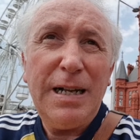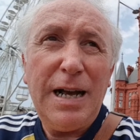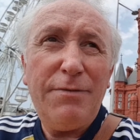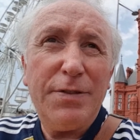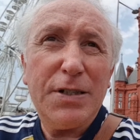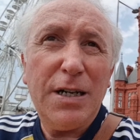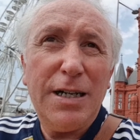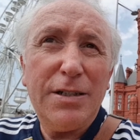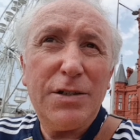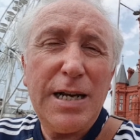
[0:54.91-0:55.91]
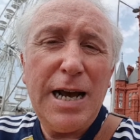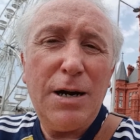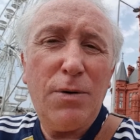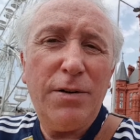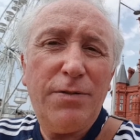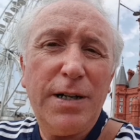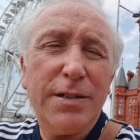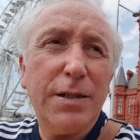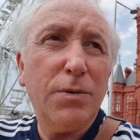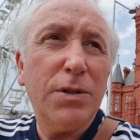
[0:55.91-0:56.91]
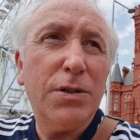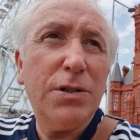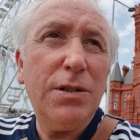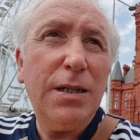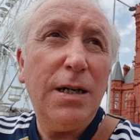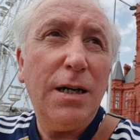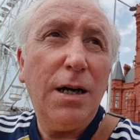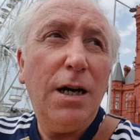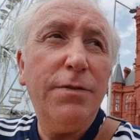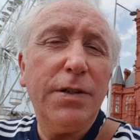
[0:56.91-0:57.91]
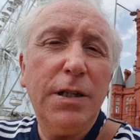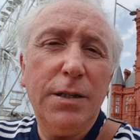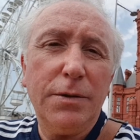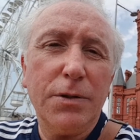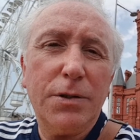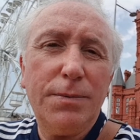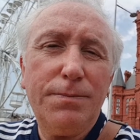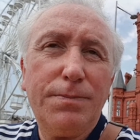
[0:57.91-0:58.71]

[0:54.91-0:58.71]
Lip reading: emphasised how I felt it was overused.